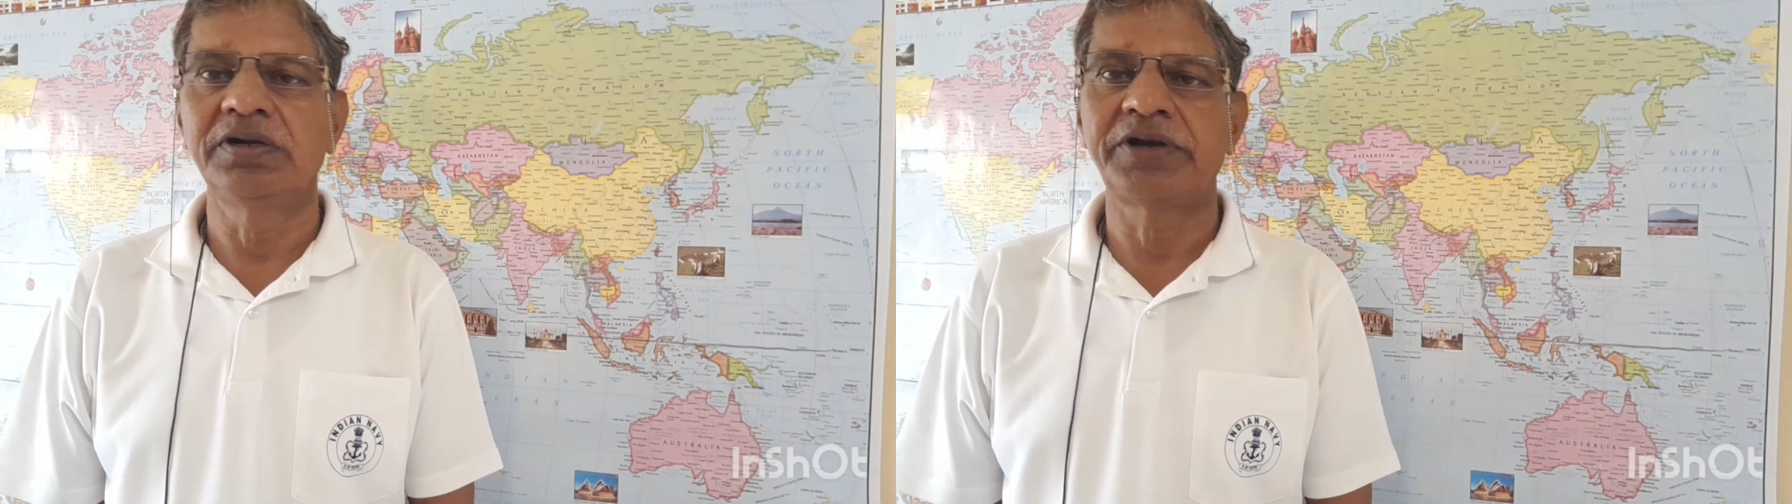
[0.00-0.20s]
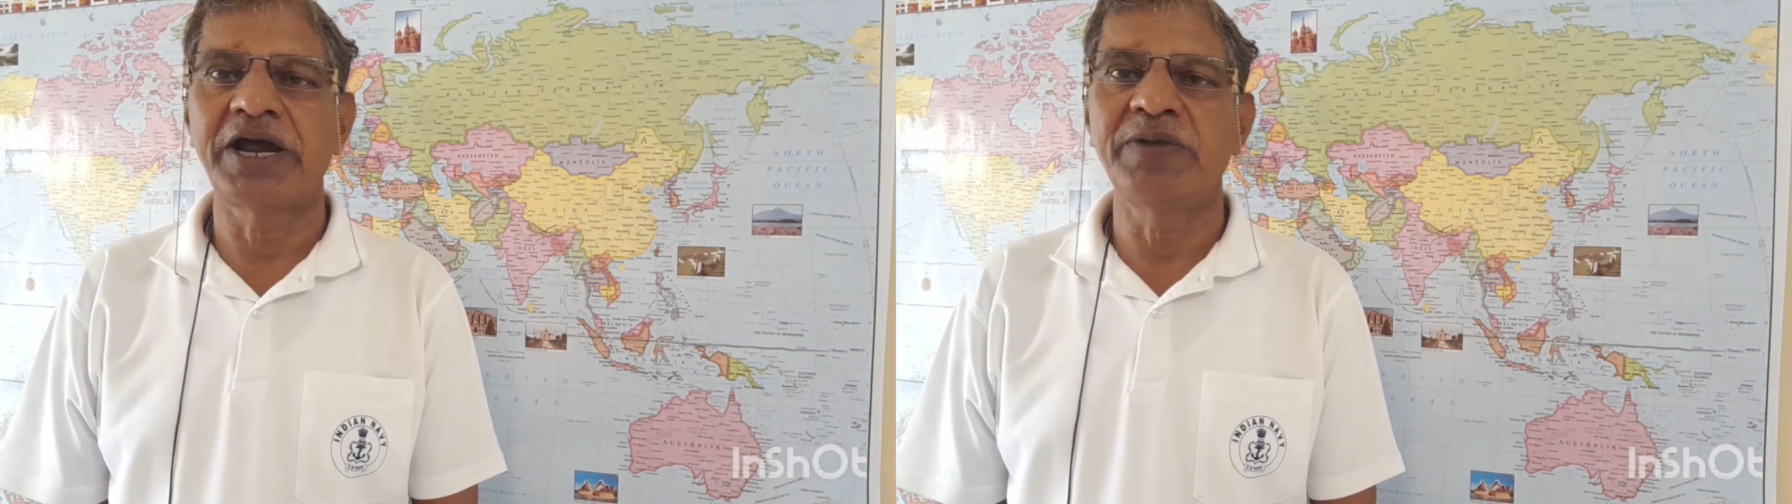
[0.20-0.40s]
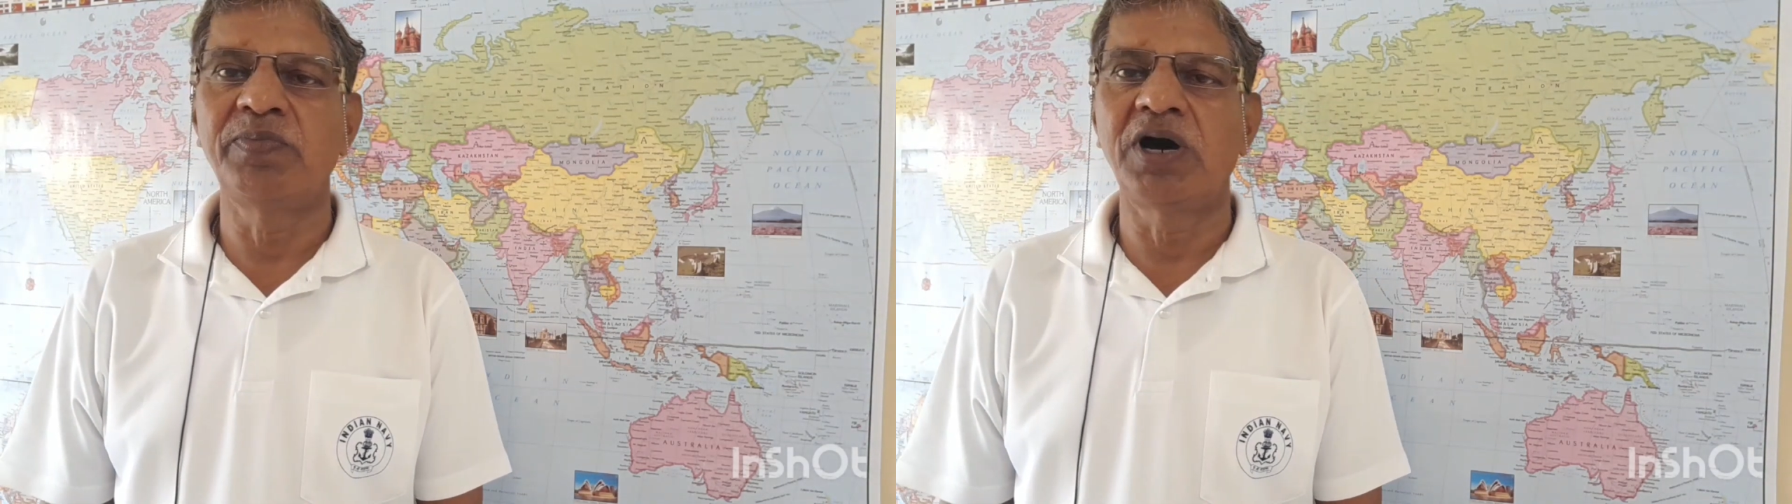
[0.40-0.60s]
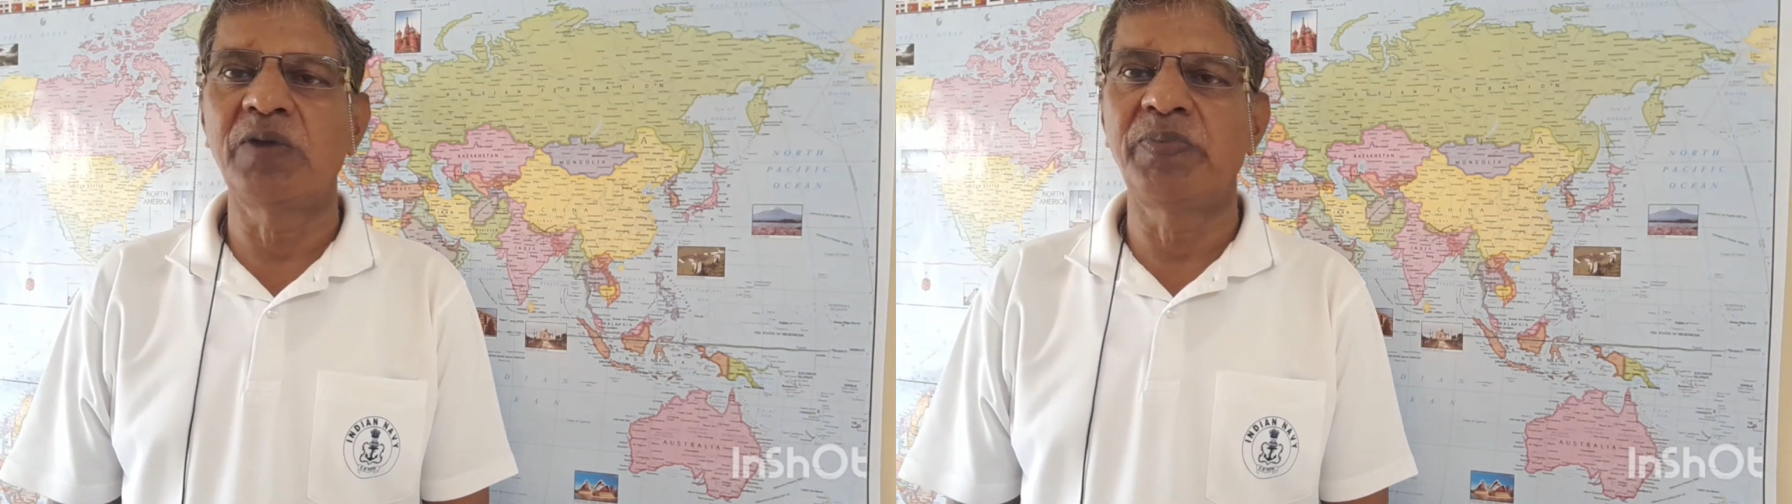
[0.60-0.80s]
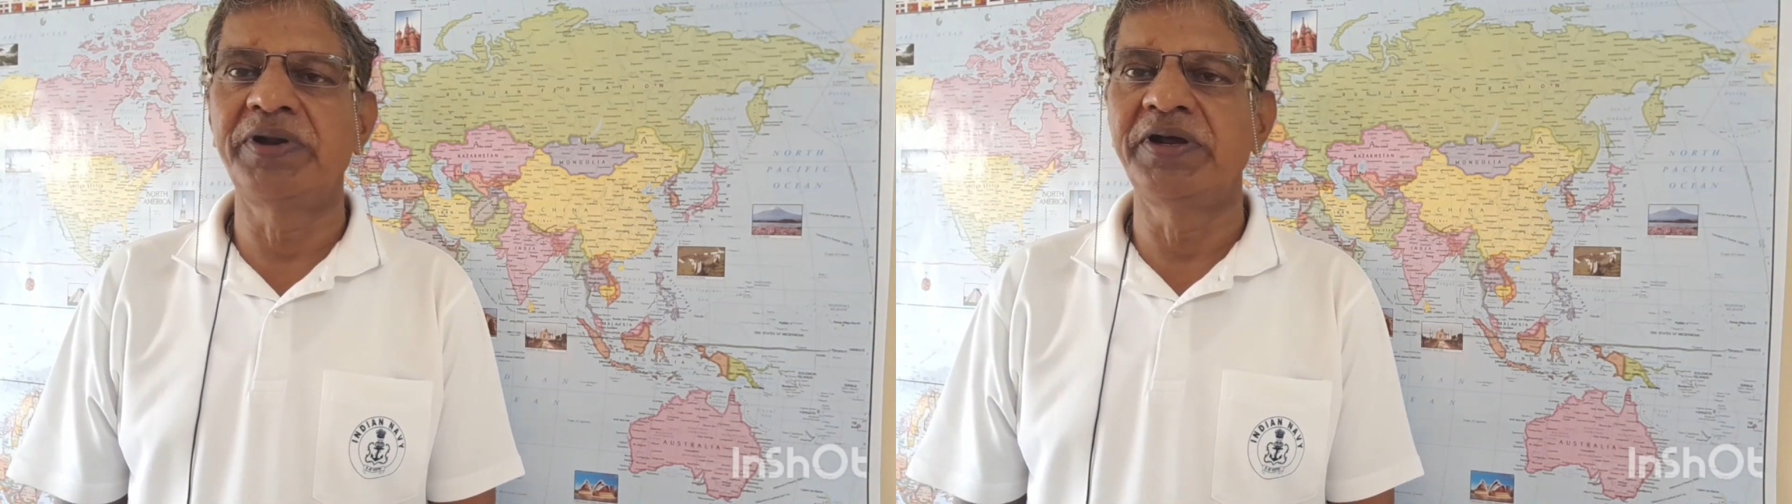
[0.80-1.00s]
time
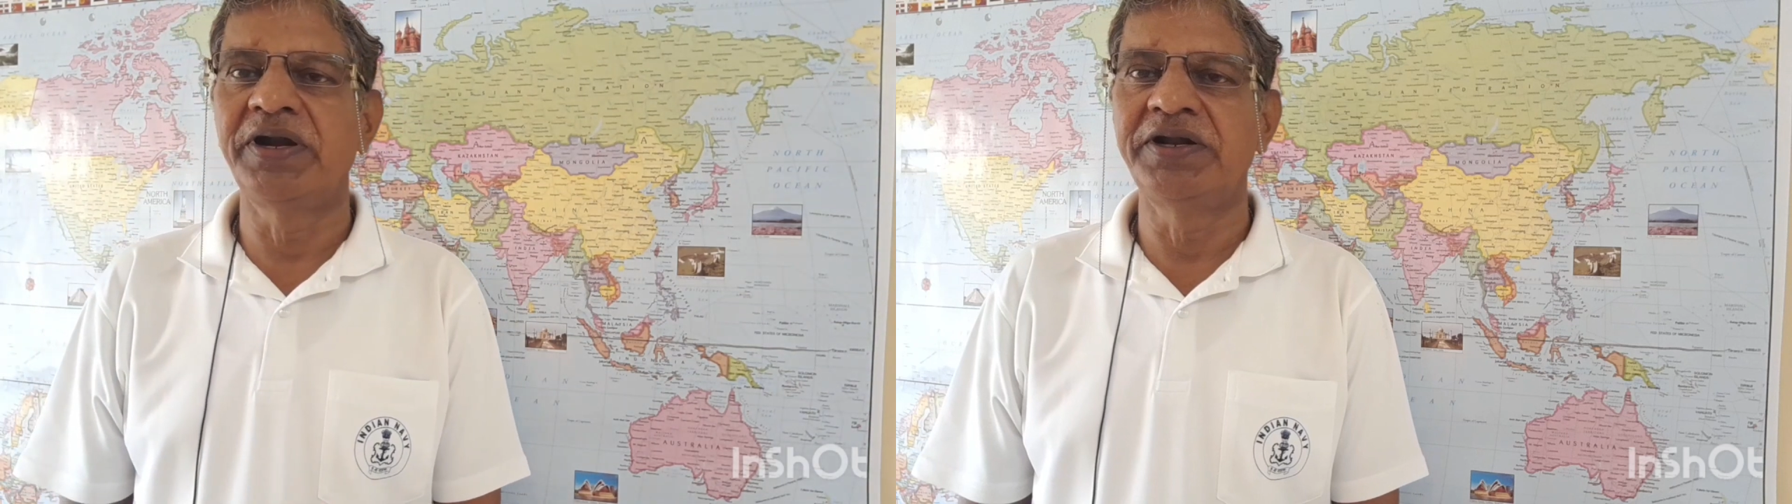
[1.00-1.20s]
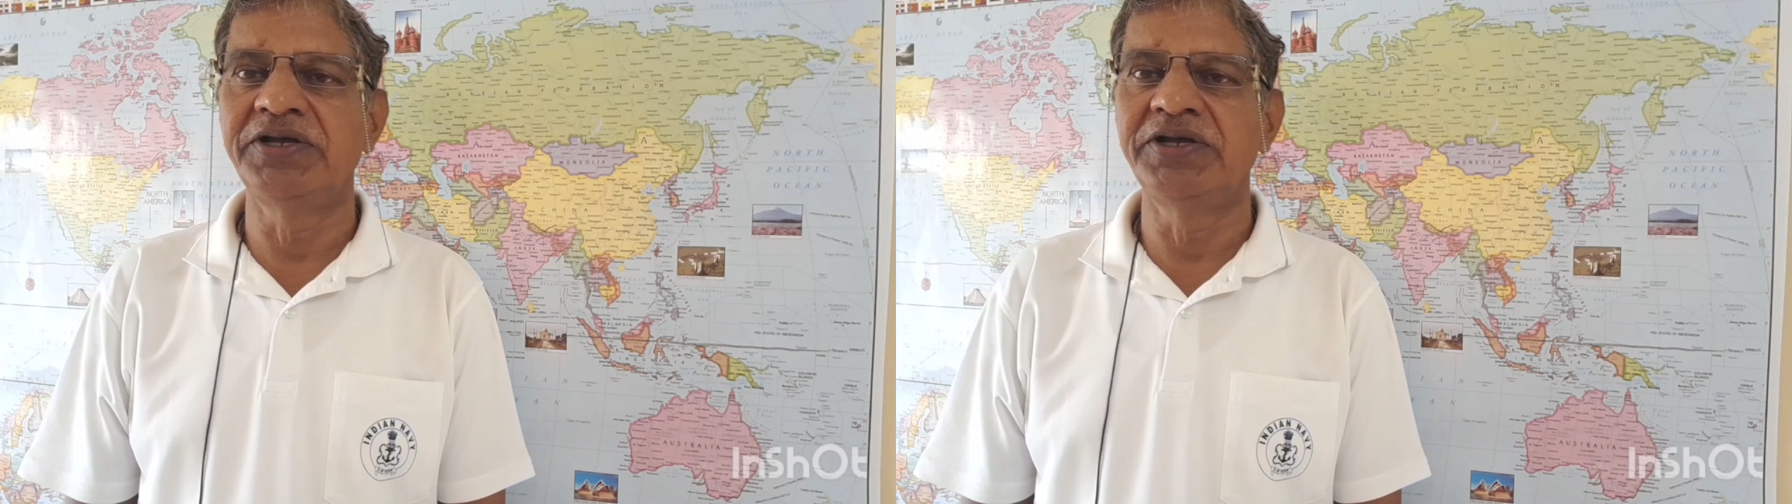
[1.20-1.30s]
bar period